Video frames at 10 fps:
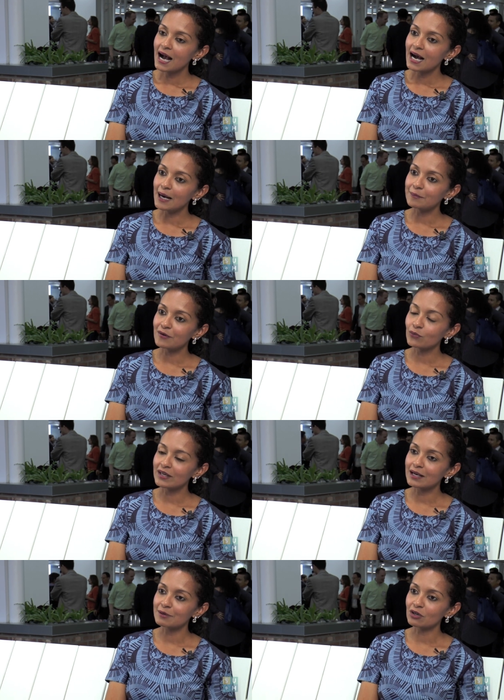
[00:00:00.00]
Um,
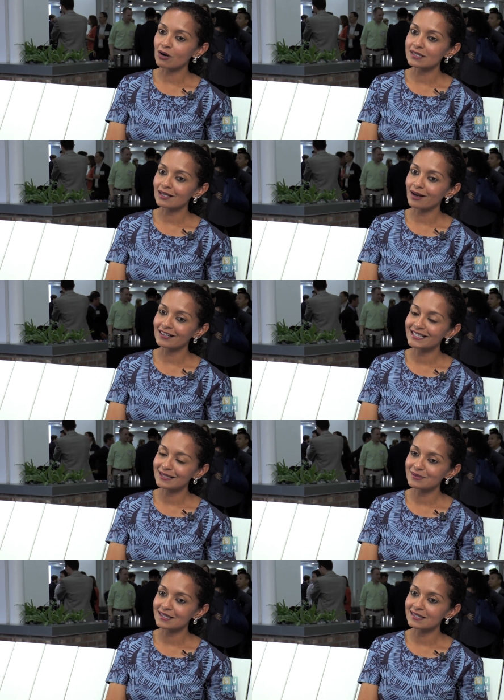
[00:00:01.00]
we come across a lot of
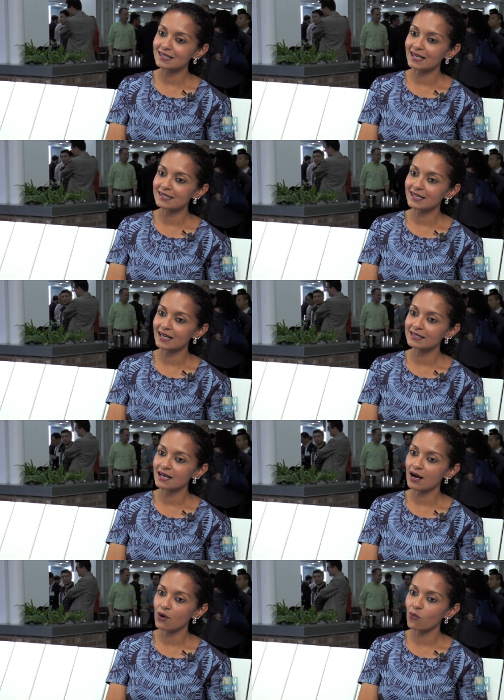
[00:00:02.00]
teams these days that
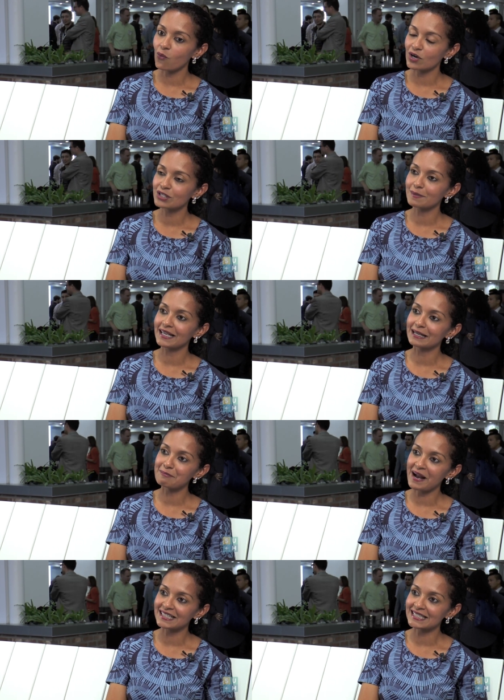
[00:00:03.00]
uh, want to make an
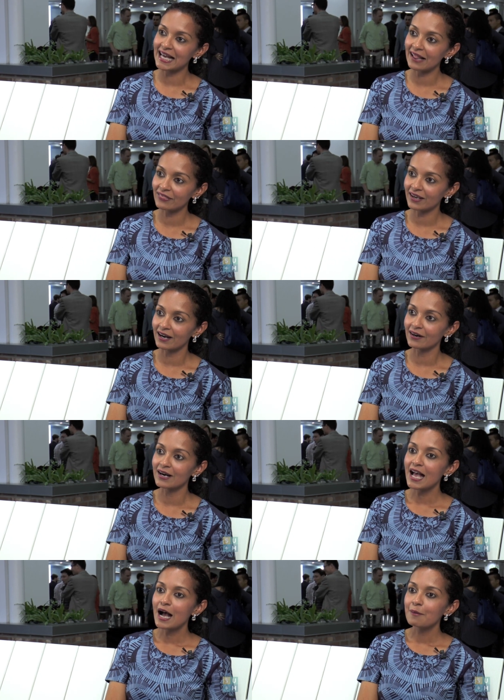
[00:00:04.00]
impact in healthcare
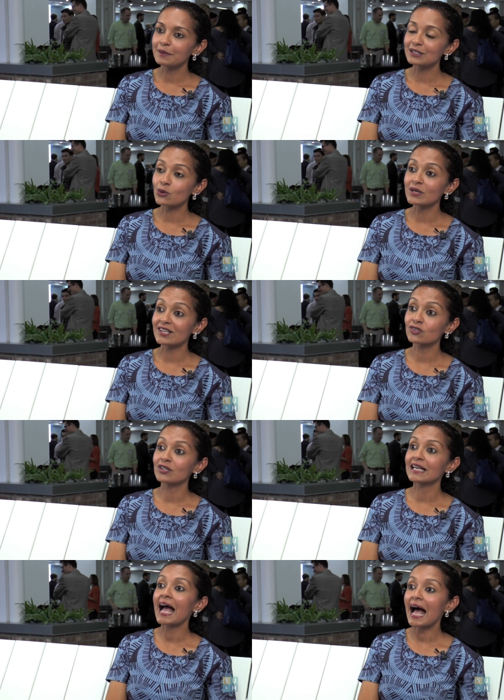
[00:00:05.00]
but don't
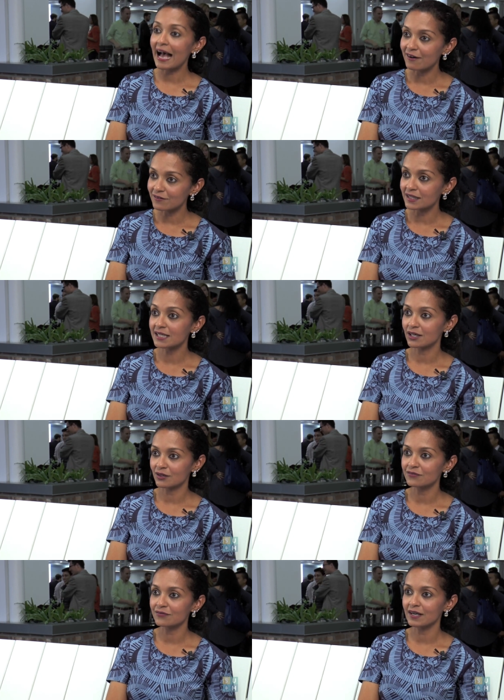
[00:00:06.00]
necessarily have a ton
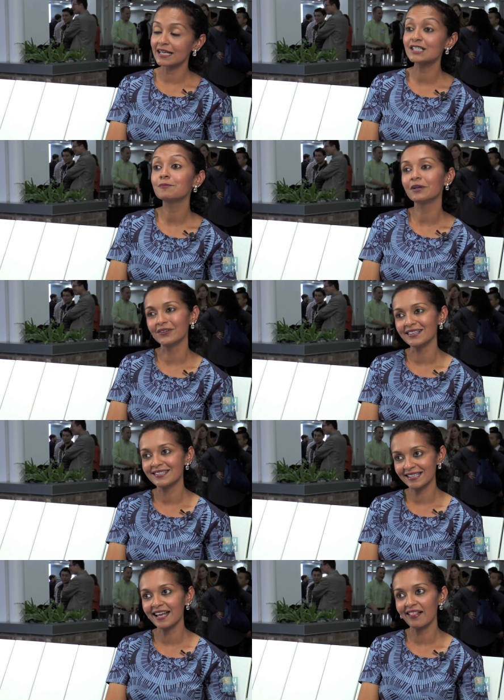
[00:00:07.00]
of
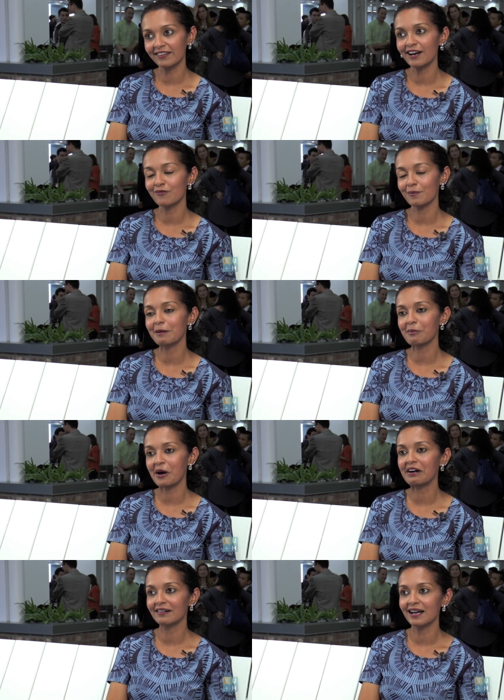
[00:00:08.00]
experience in healthcare from their
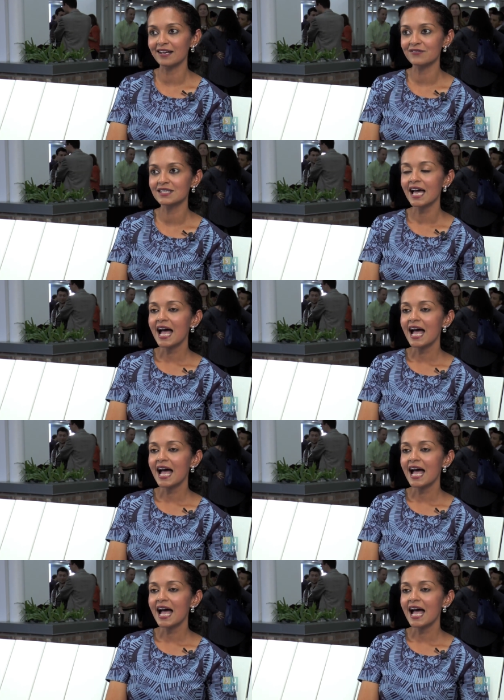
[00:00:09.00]
prior lives.